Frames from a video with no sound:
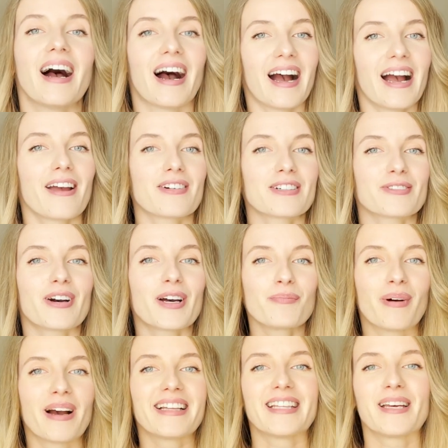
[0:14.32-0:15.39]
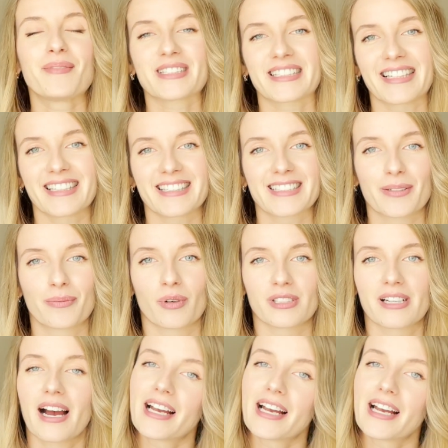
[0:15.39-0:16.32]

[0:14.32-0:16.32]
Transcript: Hi everyone, my name is Anna Stepura.